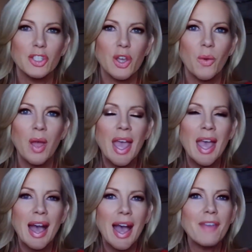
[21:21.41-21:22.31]
So
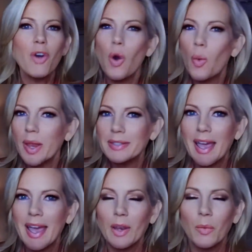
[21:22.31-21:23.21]
I've always
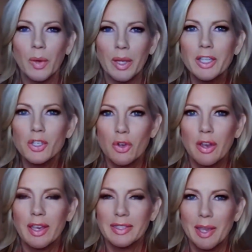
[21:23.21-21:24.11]
had a really
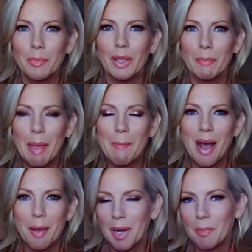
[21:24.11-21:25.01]
strong example in my mom,